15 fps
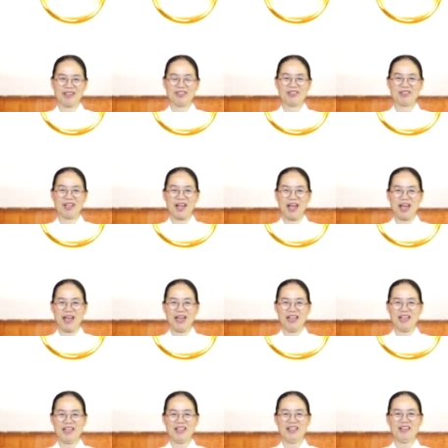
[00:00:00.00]

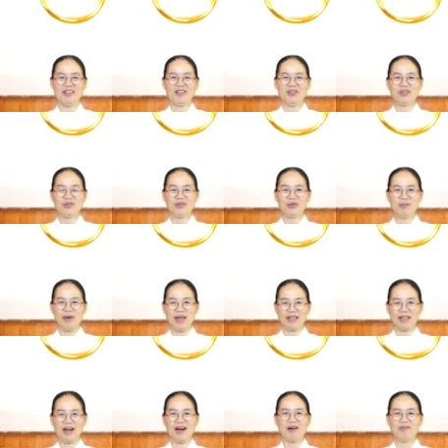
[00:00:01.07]
Today, through
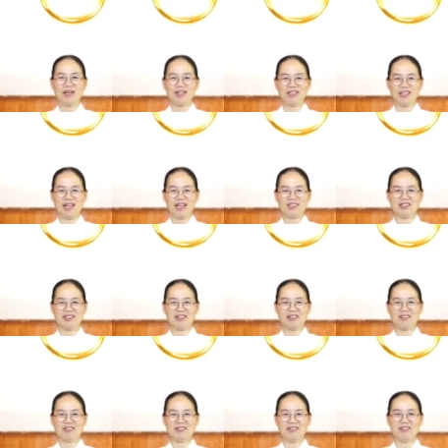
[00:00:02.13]
metta
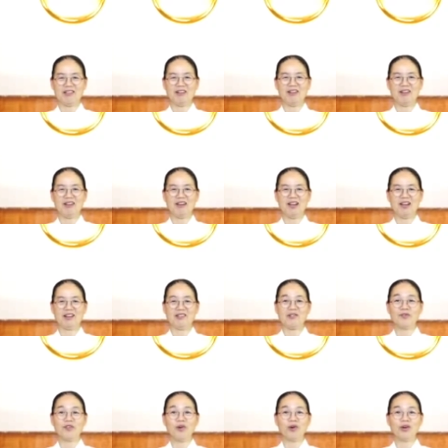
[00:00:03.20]
meditation, let us
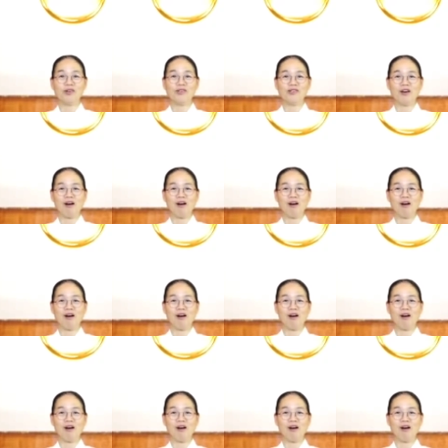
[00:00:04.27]
focus